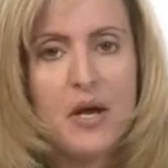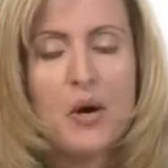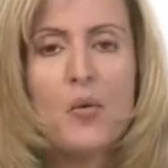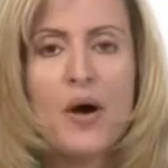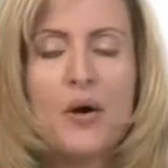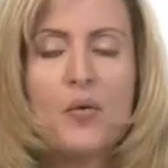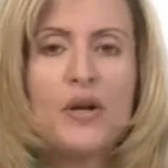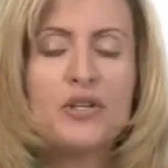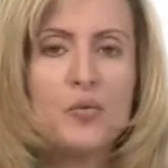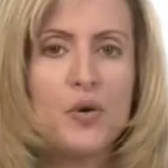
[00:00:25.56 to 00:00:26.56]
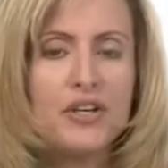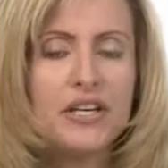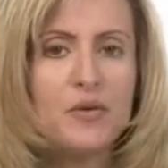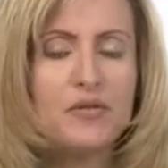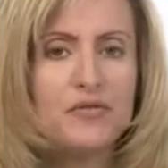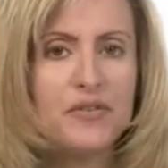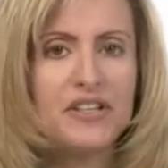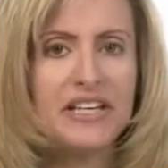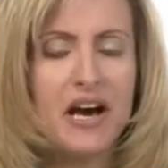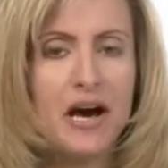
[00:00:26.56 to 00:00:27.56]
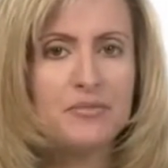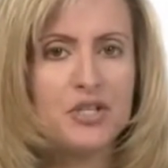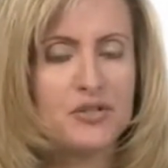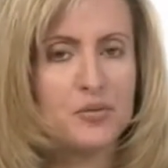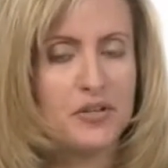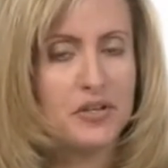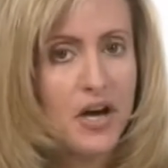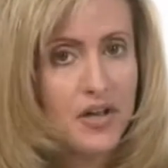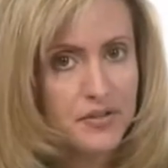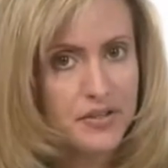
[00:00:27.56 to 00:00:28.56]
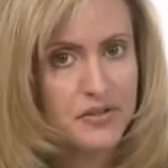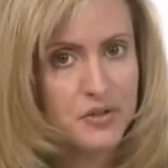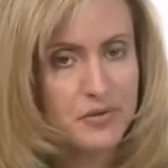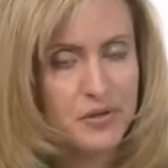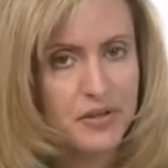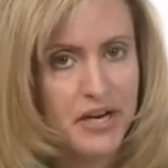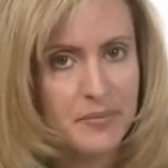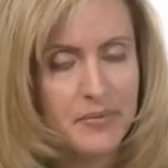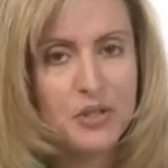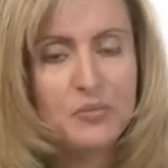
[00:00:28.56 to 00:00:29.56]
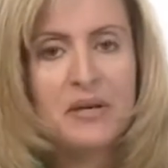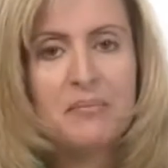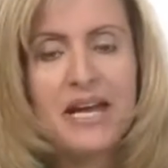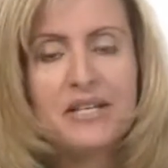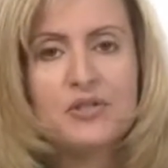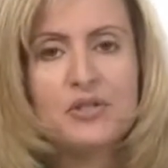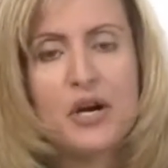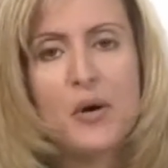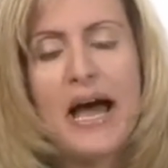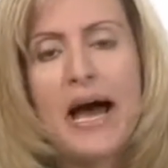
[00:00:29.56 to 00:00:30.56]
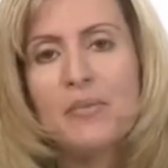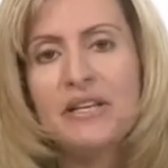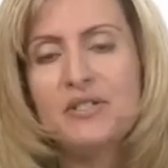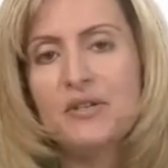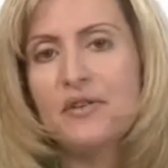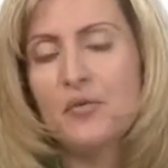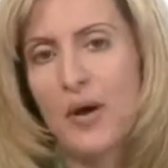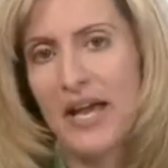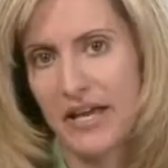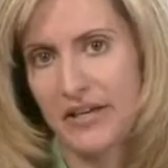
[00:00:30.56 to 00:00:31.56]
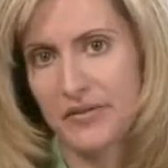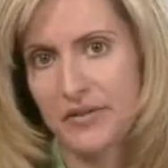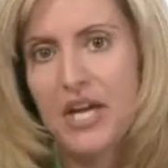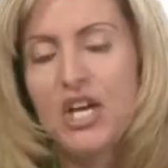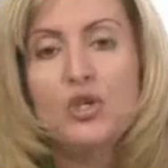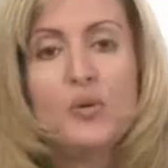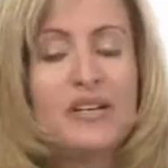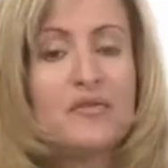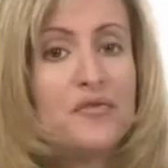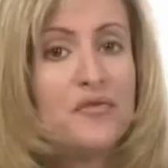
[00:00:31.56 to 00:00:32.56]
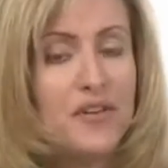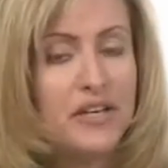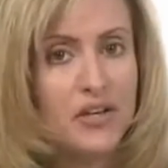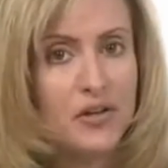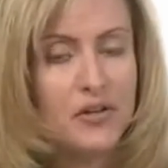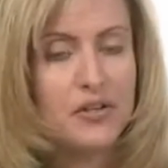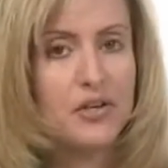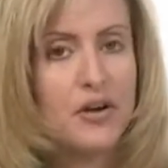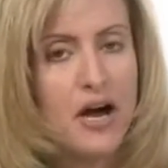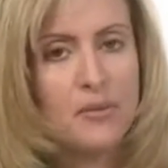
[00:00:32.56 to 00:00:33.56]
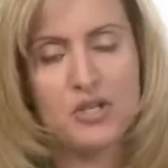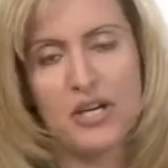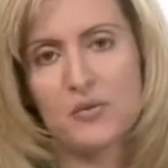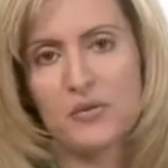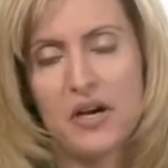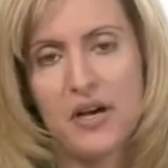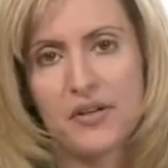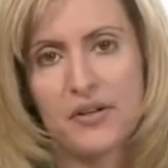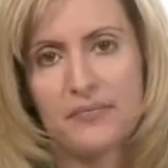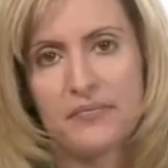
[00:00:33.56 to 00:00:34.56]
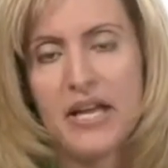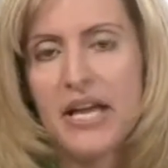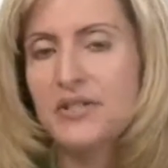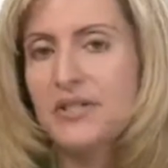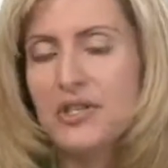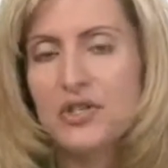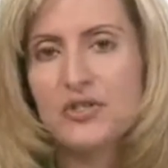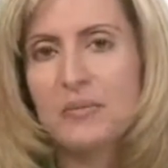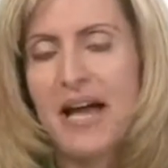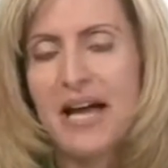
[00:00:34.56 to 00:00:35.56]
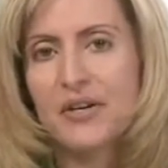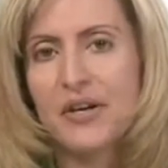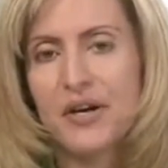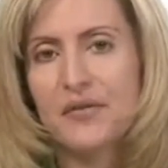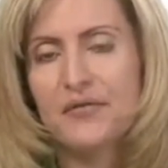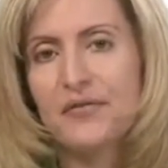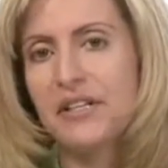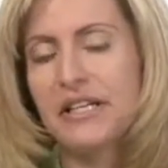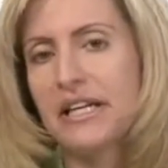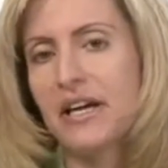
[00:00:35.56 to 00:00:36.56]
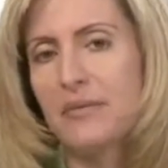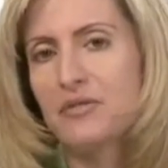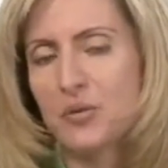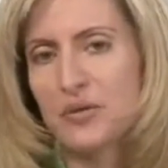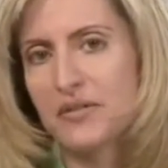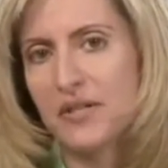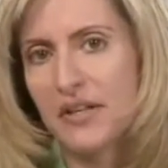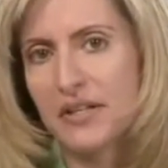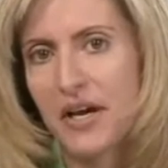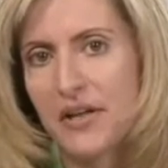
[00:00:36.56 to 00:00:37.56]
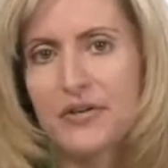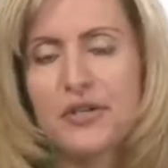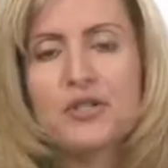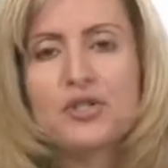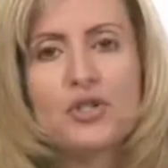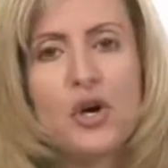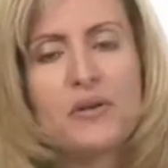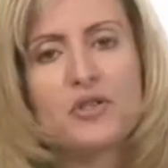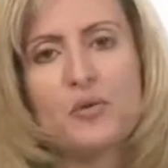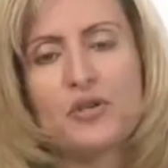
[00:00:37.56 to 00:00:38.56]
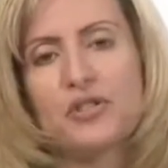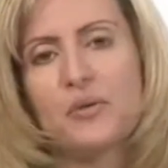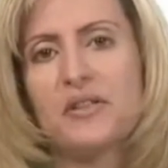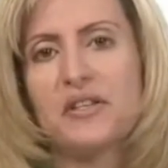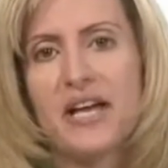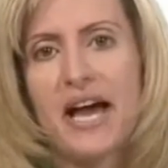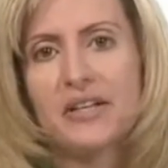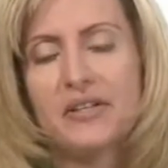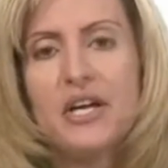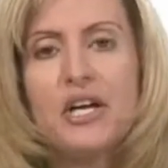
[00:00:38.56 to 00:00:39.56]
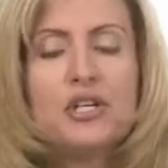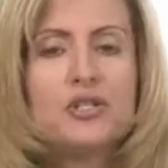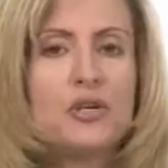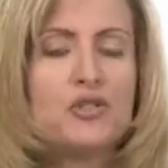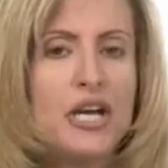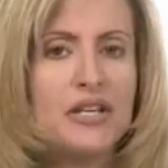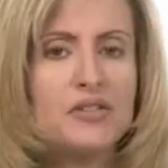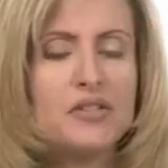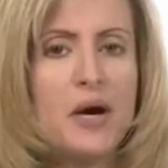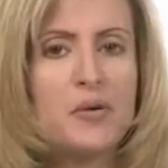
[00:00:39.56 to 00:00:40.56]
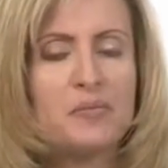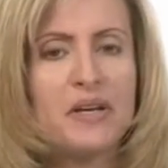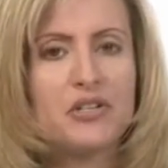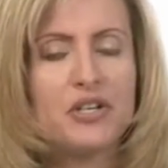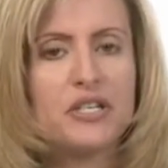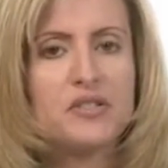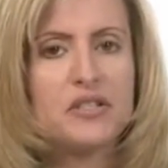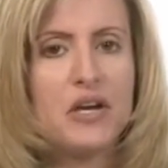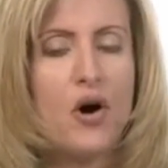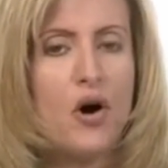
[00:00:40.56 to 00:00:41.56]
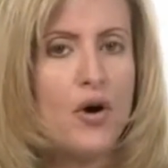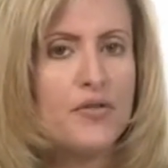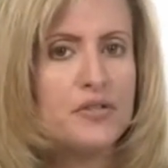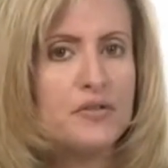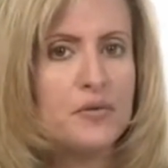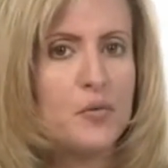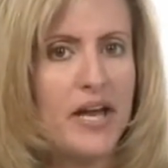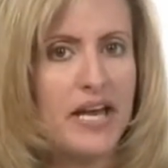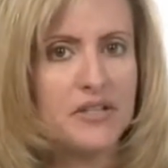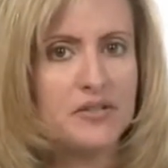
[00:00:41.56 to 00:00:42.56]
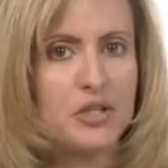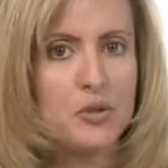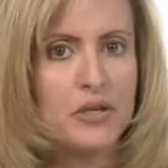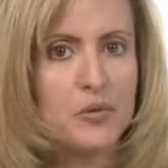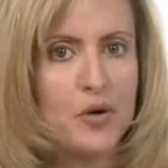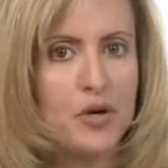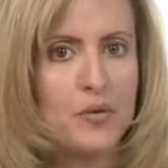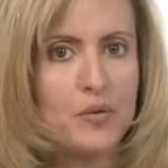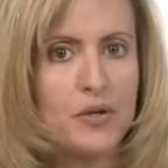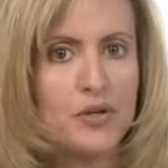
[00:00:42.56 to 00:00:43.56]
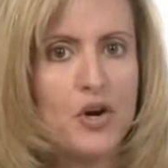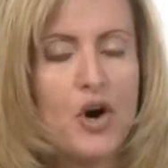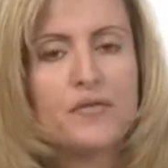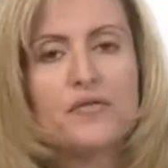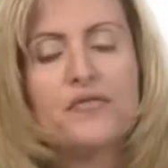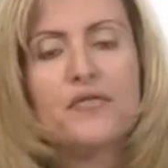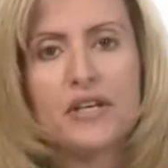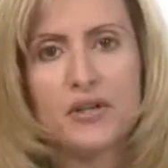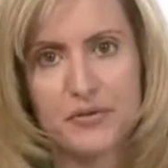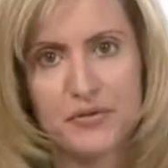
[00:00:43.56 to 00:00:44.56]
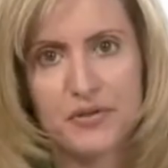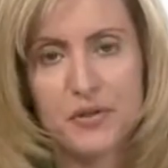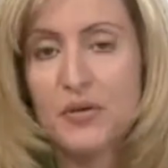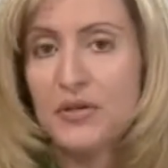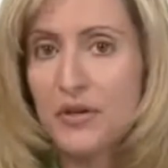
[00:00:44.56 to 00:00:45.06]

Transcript: Well, when you're working with filling objects with a color in this program, you'd be amazed to know how many different ways you can fill your objects with color. It's not just a matter of filling an object with a solid color. There is so much more to it than that. So check this out with me, and you're going to see all the different ways that you can work with what are called fills with your